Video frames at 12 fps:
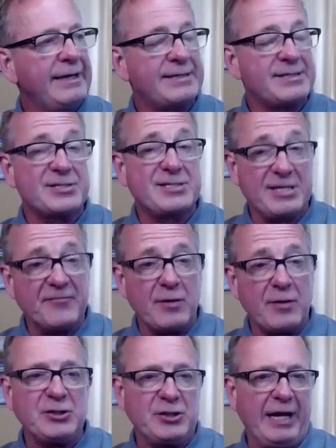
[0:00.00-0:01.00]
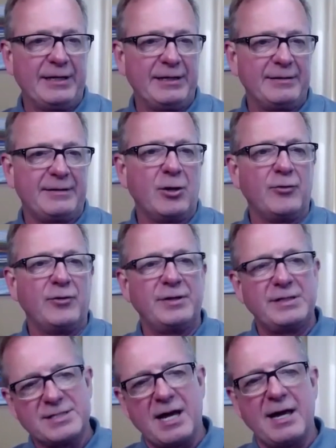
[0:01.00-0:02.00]
It's differentiated, the
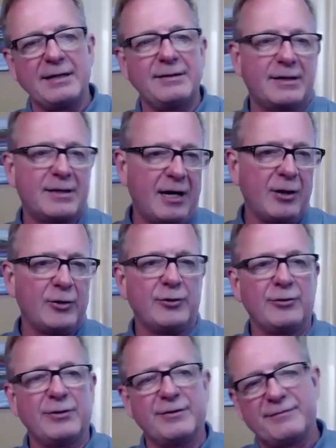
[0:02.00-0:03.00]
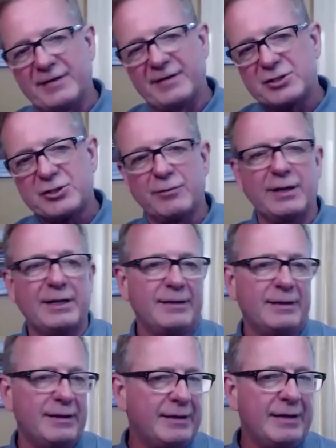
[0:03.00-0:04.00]
design, the color, the
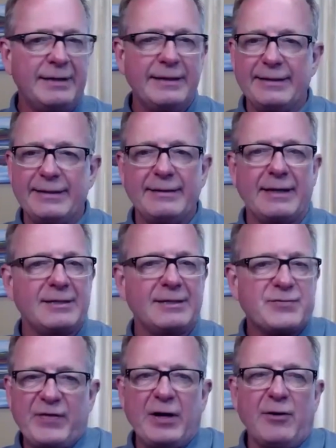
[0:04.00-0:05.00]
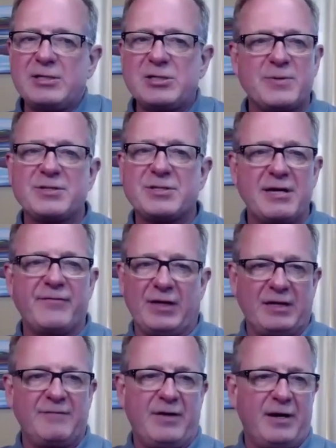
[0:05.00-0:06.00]
fixturing, it's very
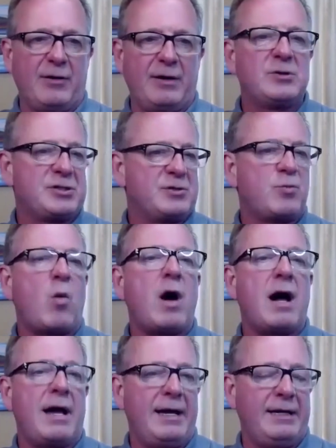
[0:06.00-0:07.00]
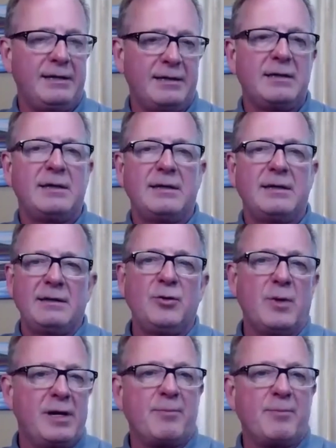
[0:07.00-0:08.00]
specific and which is why
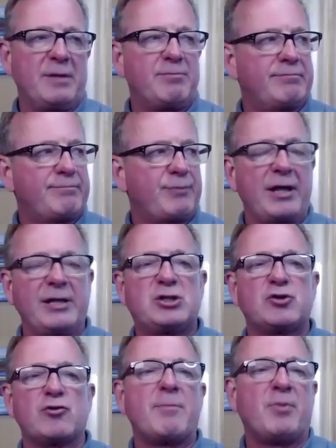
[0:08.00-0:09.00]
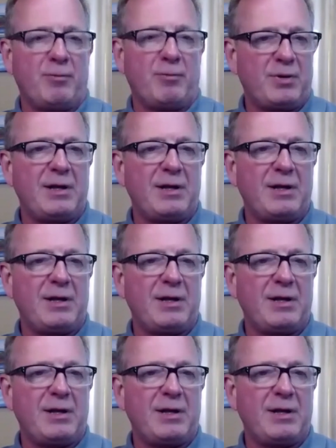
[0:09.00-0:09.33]
you end up at probably triple